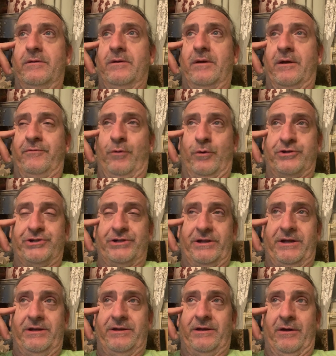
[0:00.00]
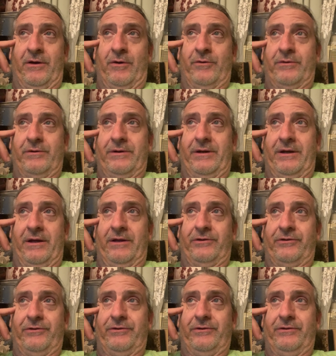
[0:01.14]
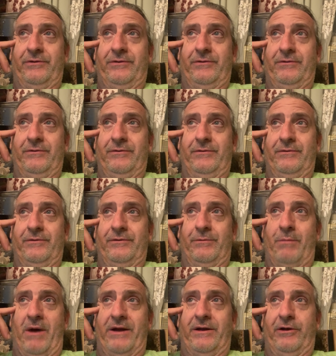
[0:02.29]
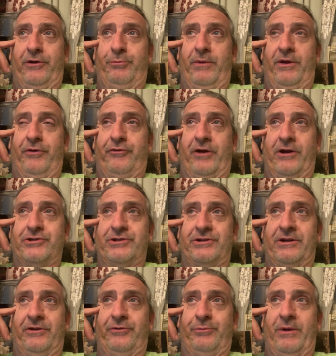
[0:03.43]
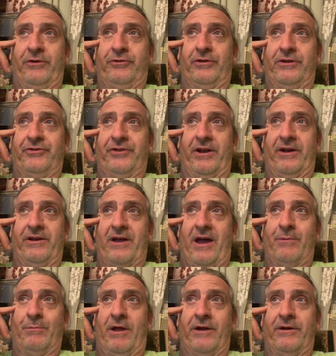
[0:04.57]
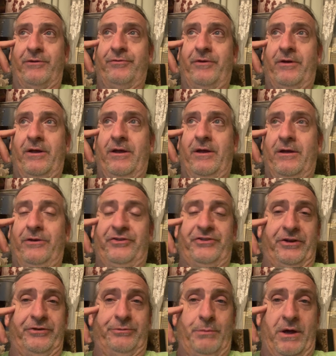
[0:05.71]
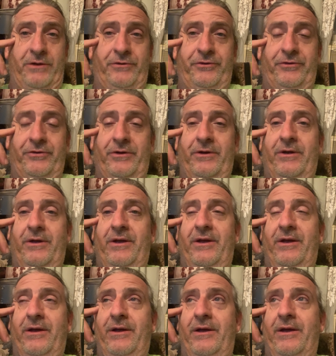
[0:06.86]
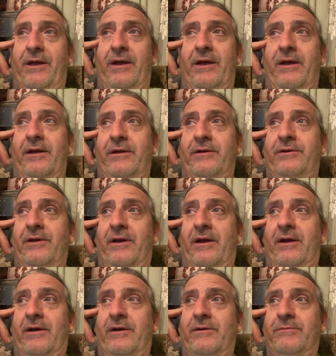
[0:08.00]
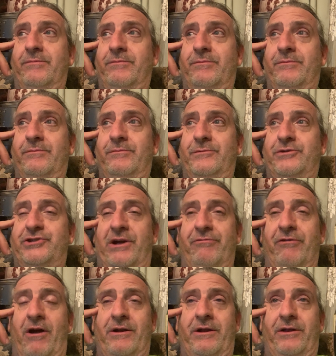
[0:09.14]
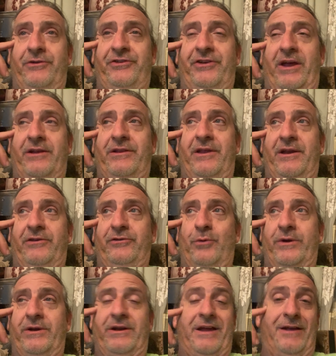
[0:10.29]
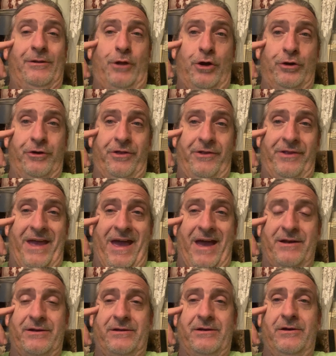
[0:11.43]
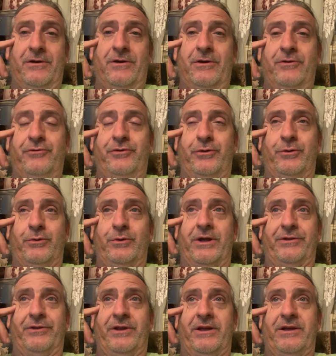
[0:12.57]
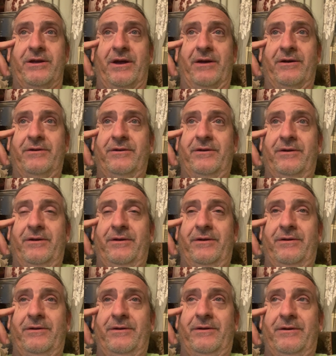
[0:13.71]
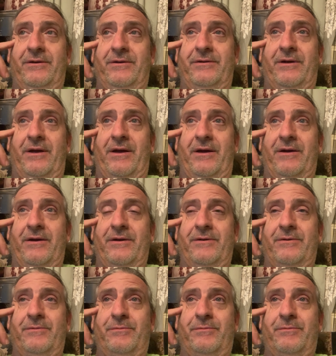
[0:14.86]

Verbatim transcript: unfortunately, you know, it's the Biden administration has basically set a timeline of six months, and uh, Chevron has said that it's going to take longer than that to get the uh, uh,